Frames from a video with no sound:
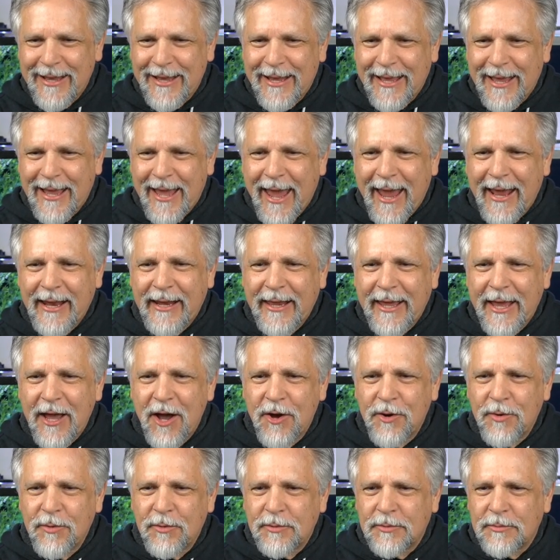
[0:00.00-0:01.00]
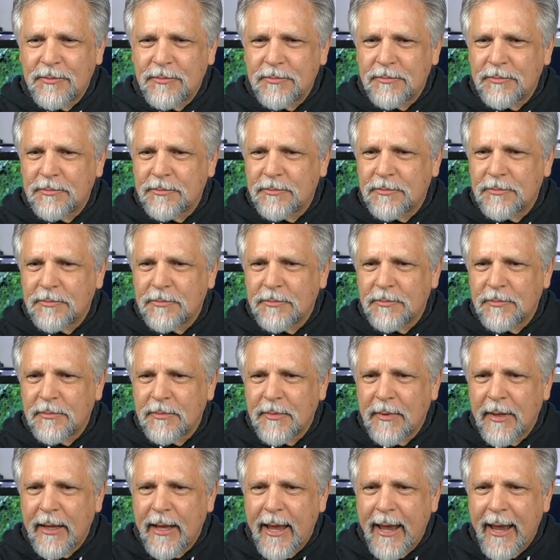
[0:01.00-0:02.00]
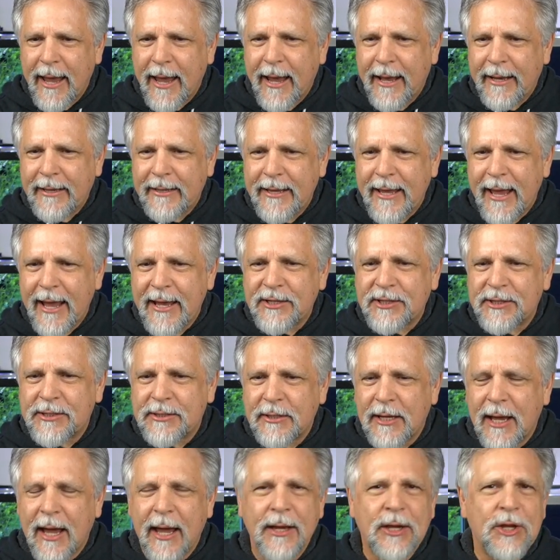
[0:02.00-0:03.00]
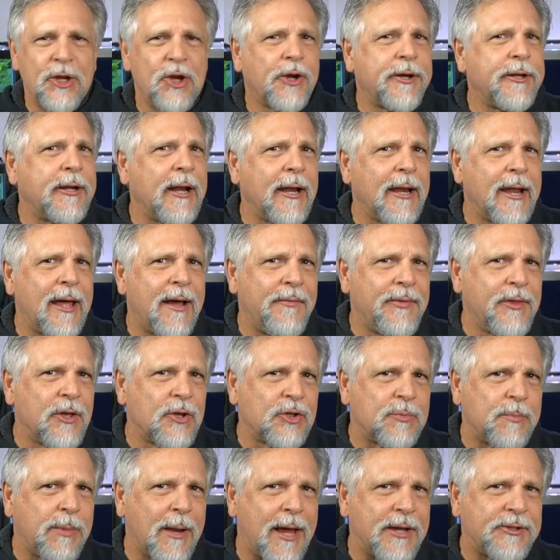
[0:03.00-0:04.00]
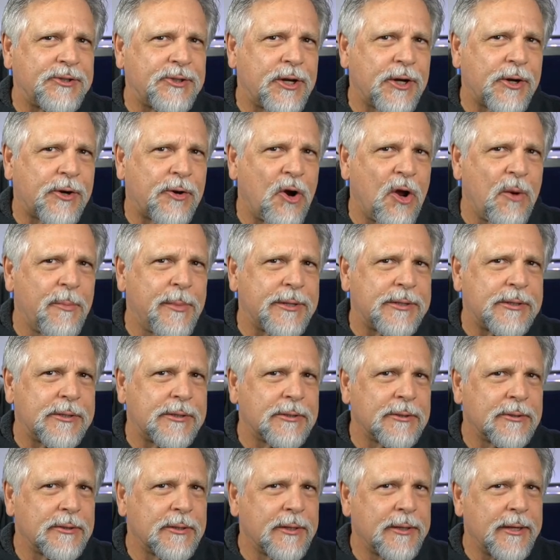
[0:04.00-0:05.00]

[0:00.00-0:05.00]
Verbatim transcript: hey, Leo. And yes, I, you're going to love those Placidochromis.